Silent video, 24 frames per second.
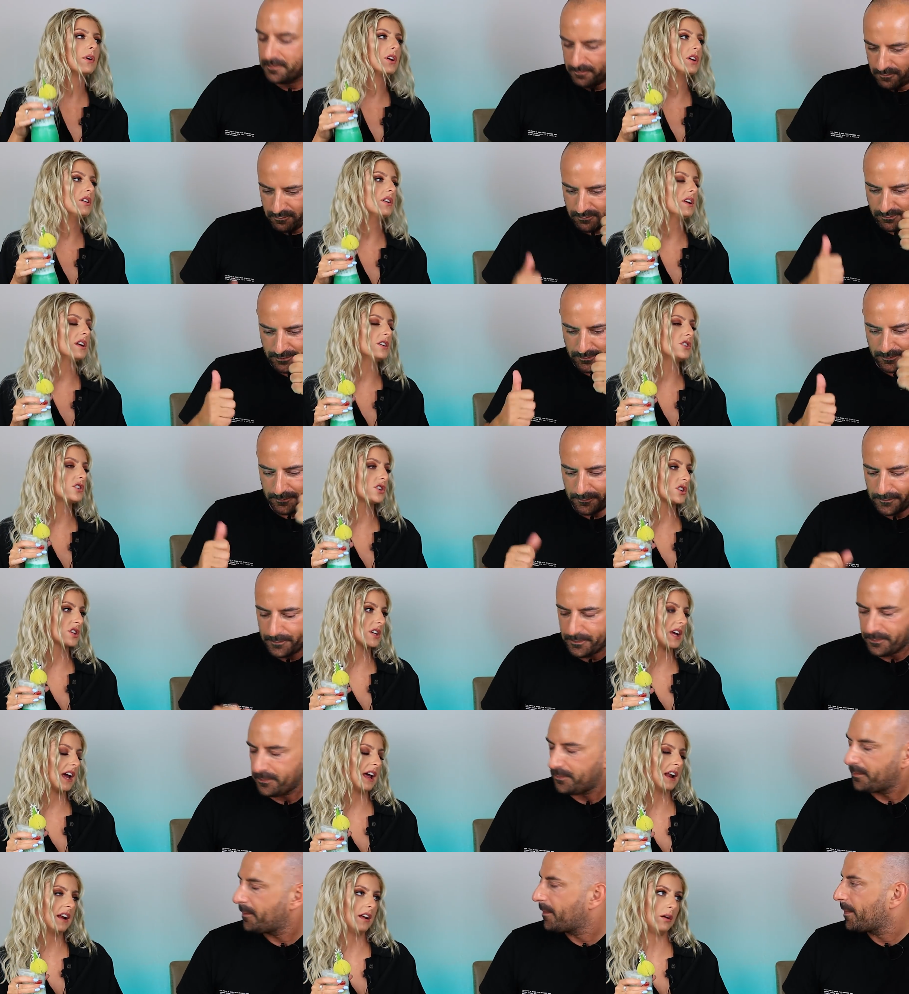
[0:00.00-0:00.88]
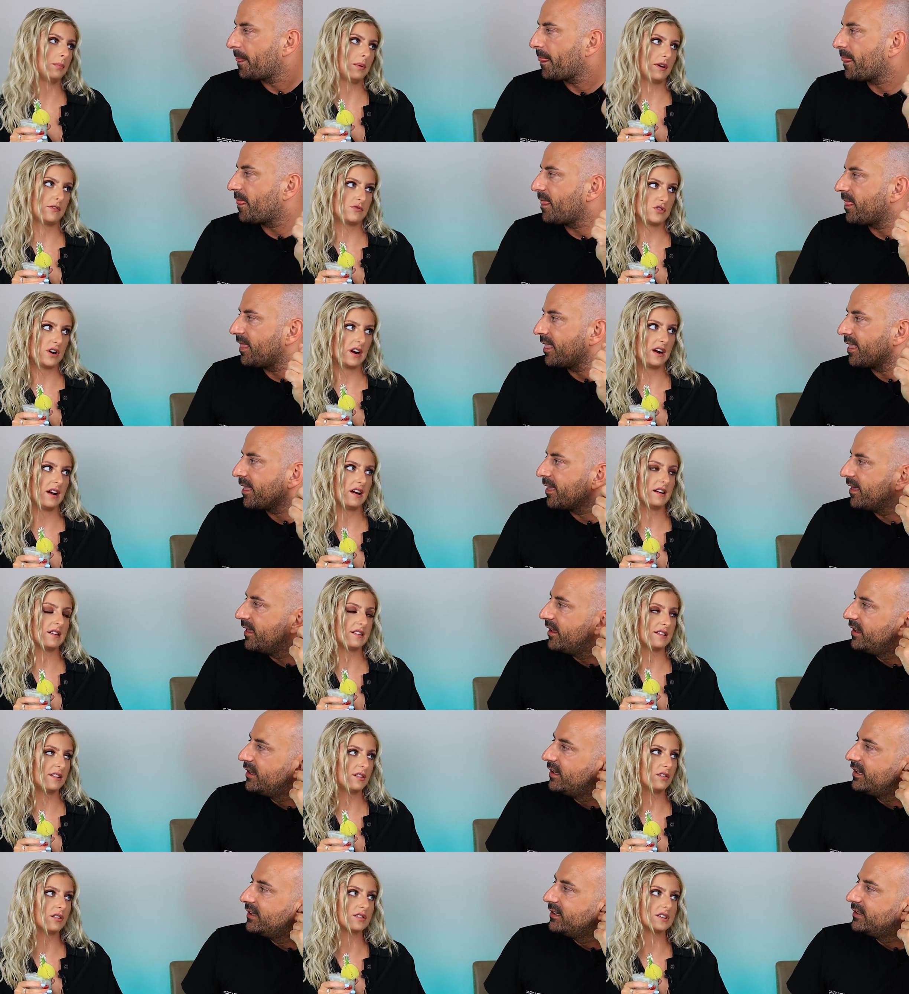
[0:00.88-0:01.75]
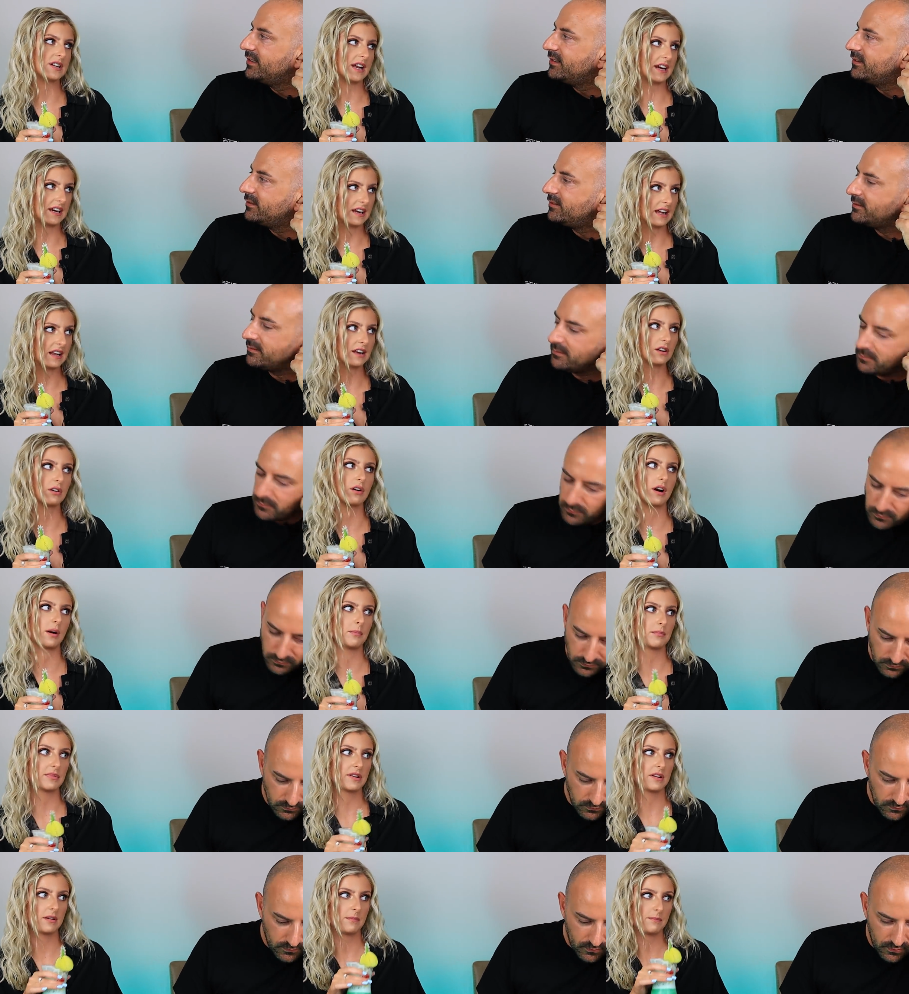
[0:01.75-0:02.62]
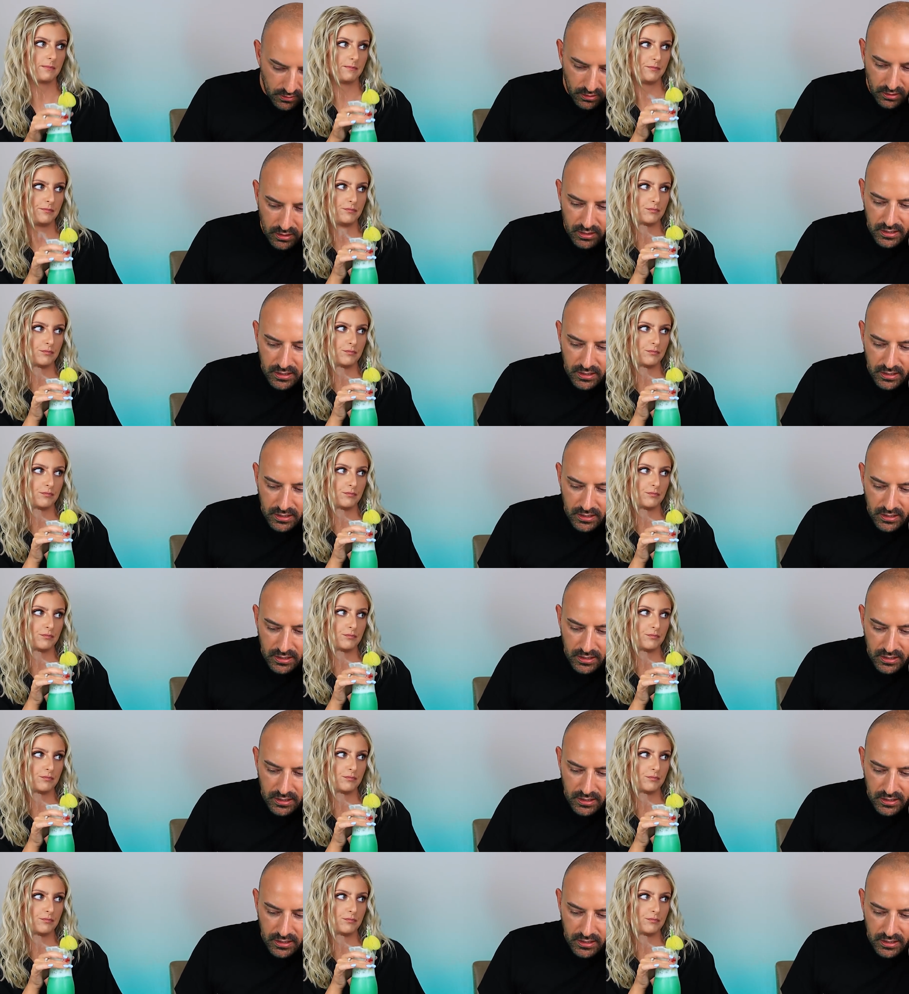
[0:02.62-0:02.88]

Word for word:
Speaker 1: But you didn't just get a little bit of dry ice. You got ten kilograms.